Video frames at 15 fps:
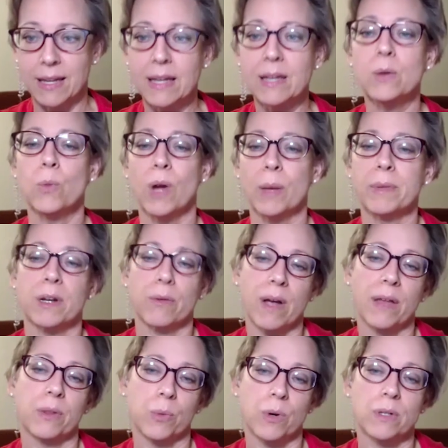in women
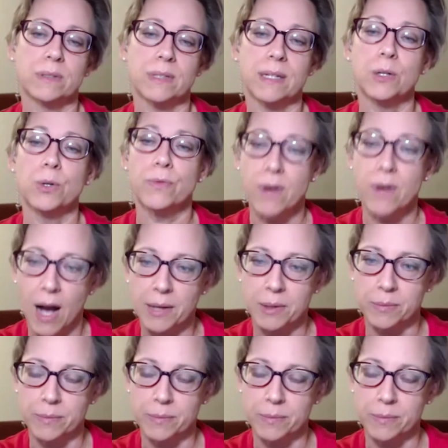around the world who got